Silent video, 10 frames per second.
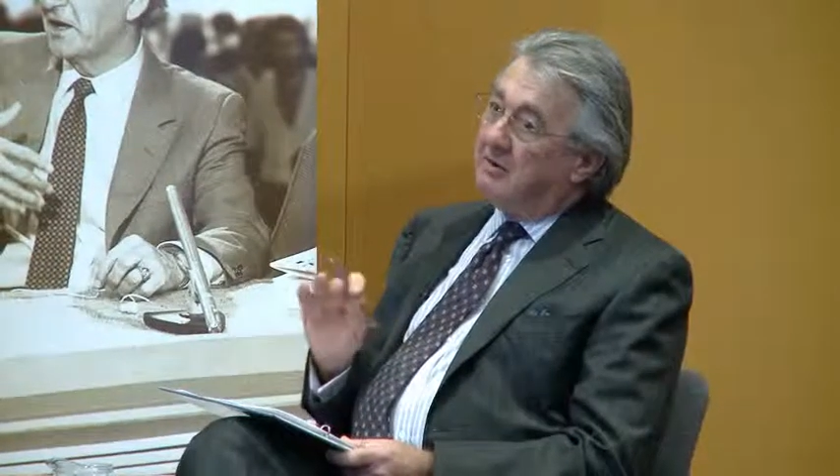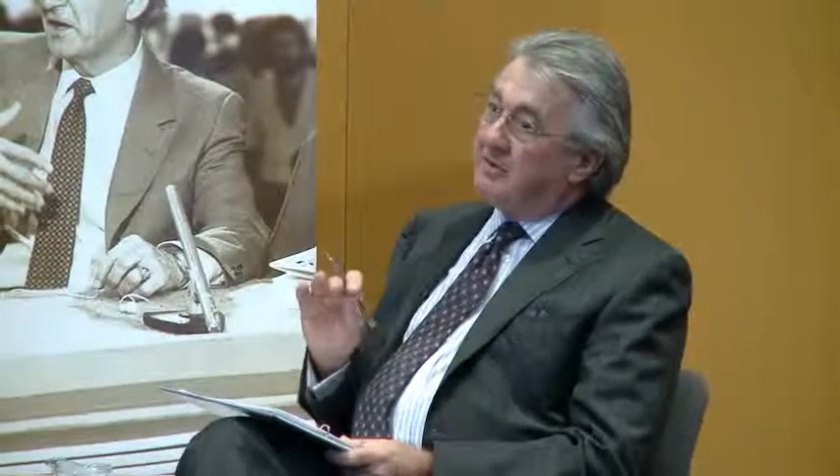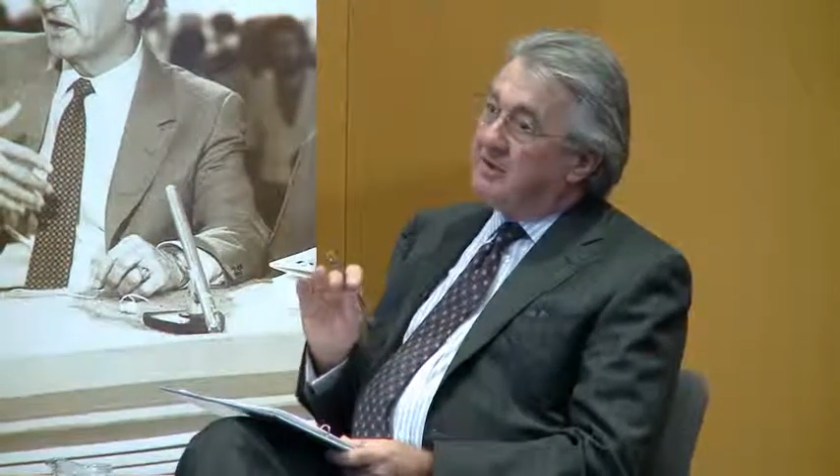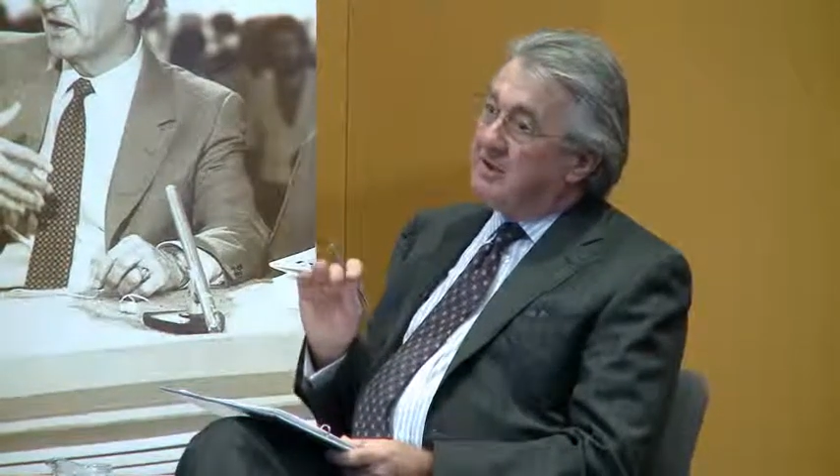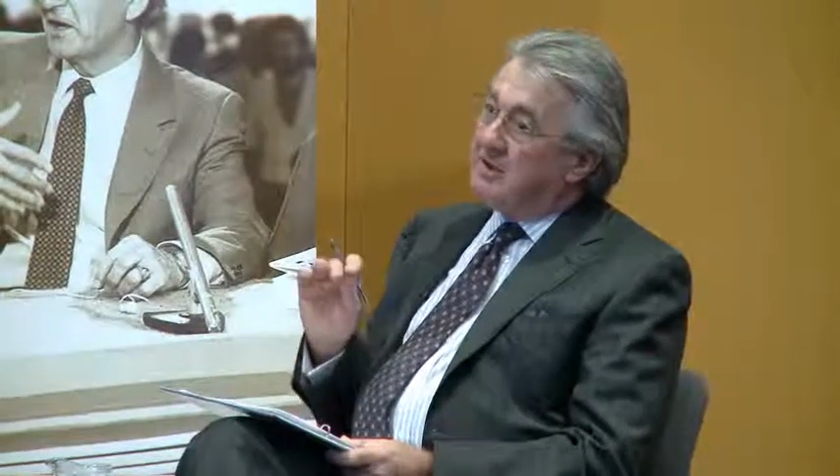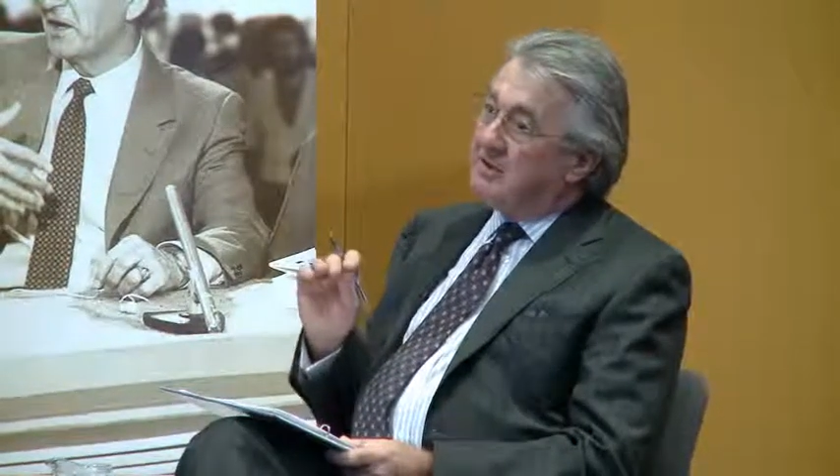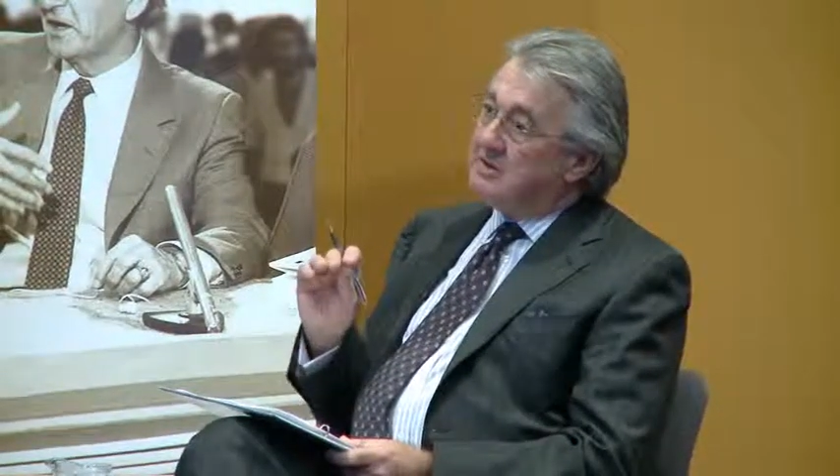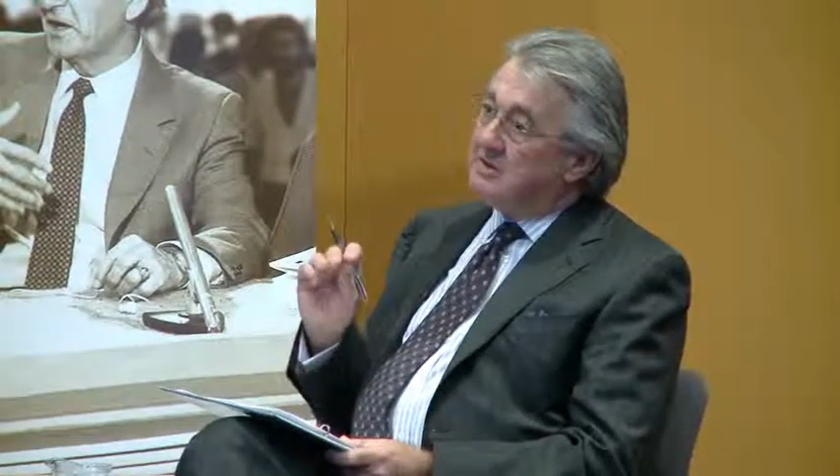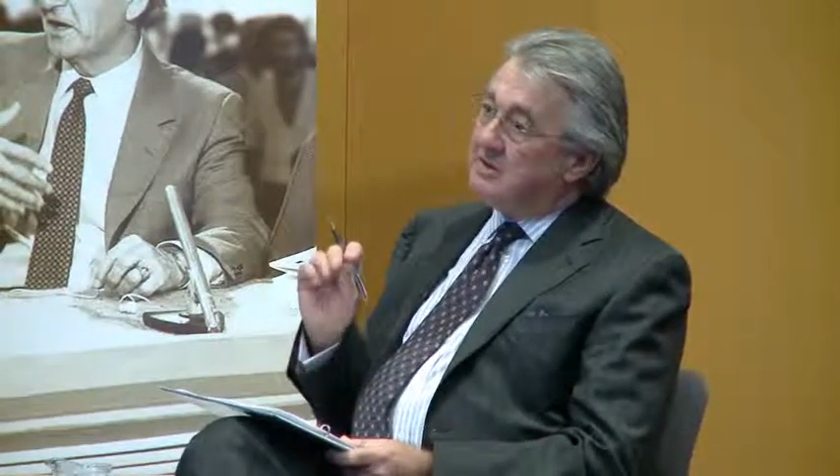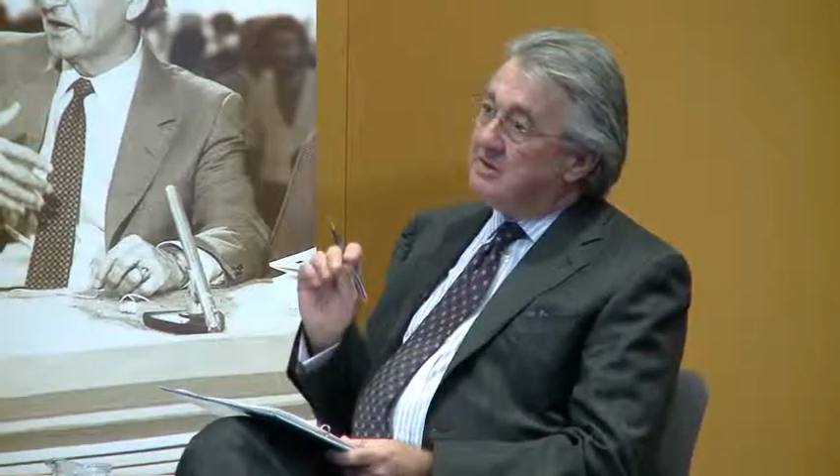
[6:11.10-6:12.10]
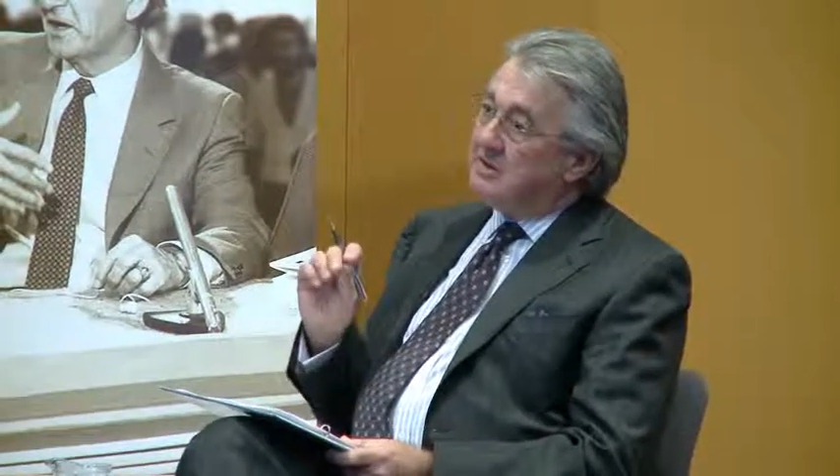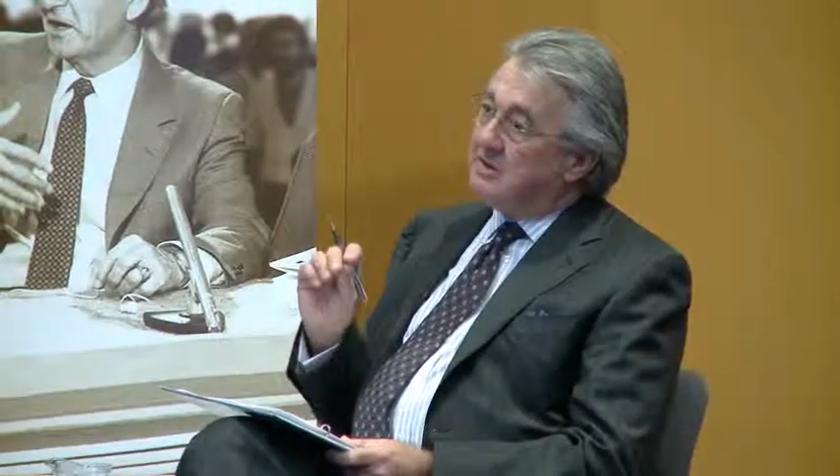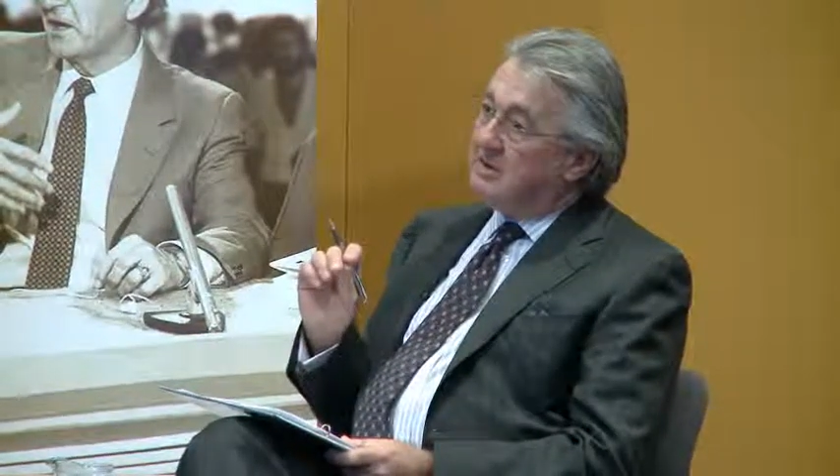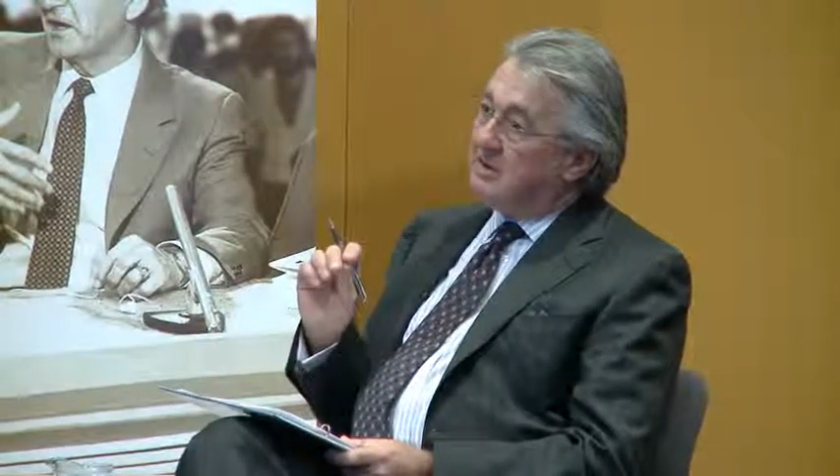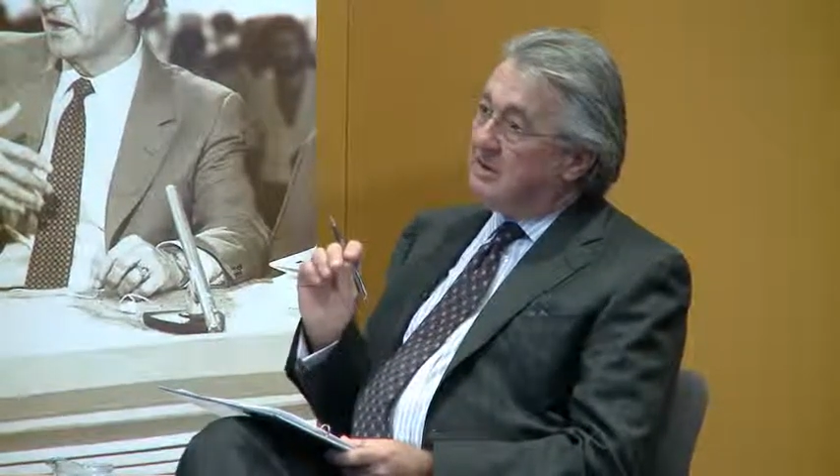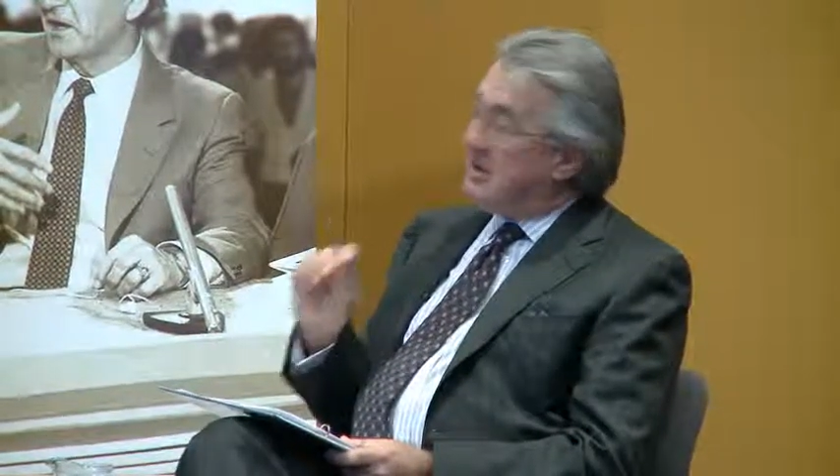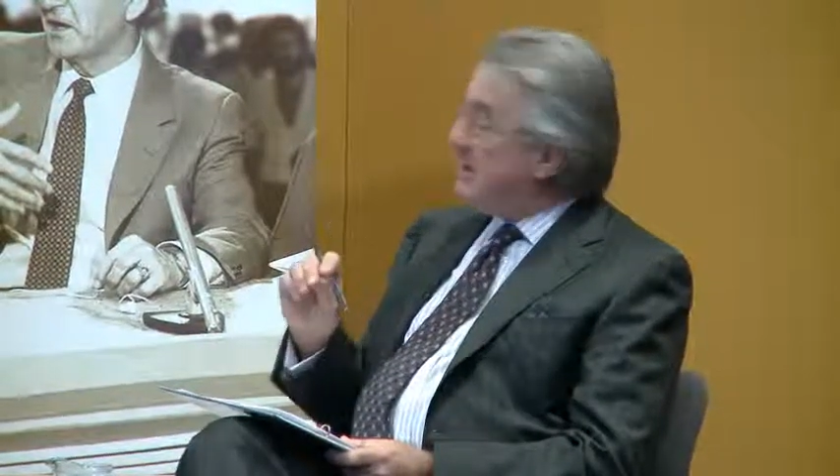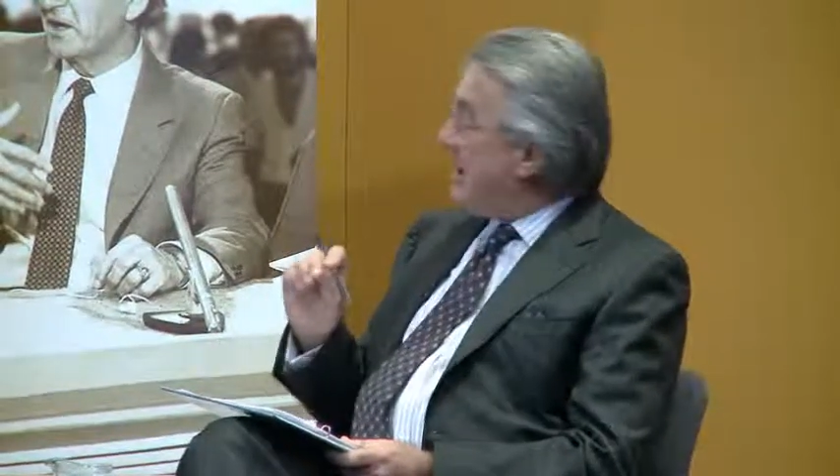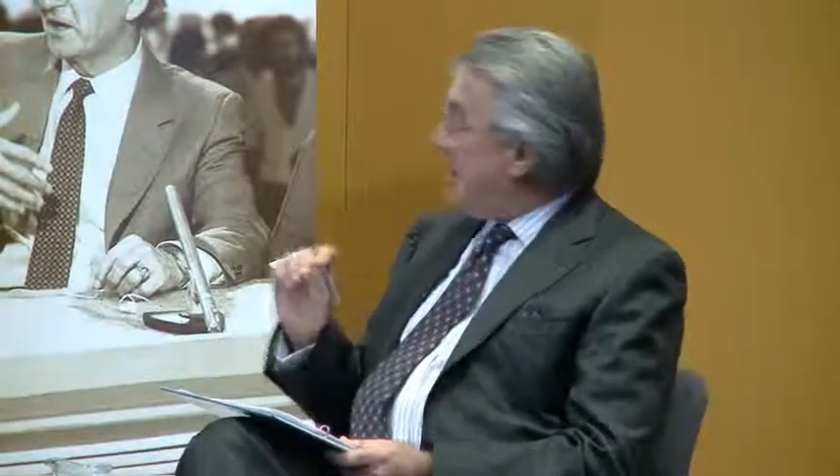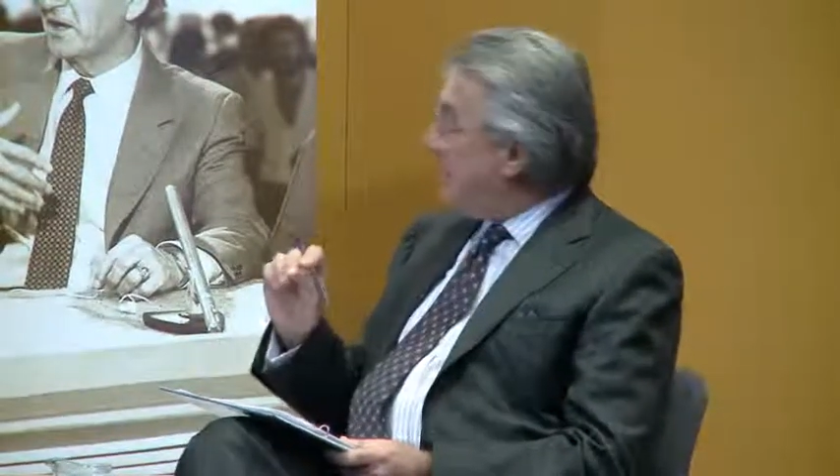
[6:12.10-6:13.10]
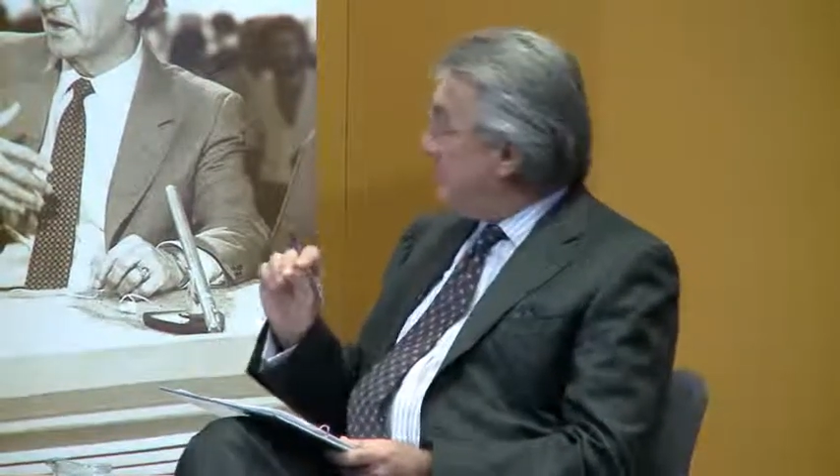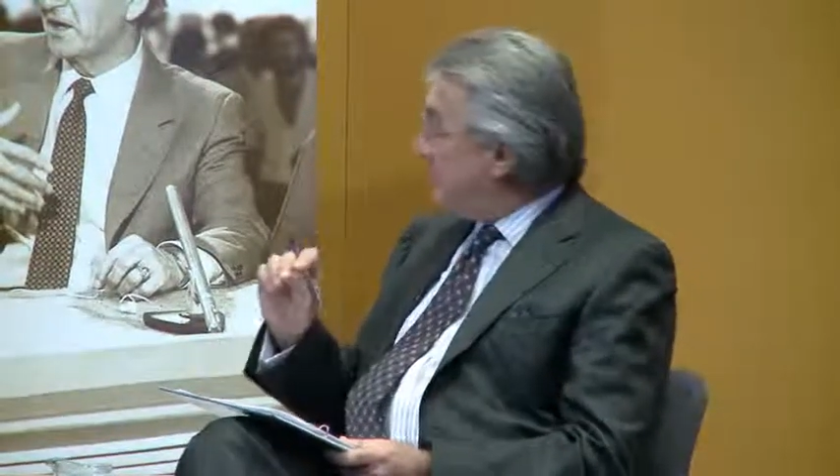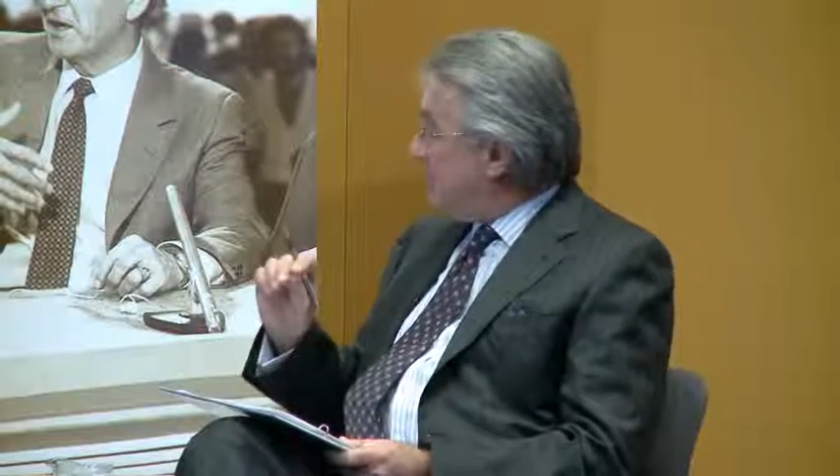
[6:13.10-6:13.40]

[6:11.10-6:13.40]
that he and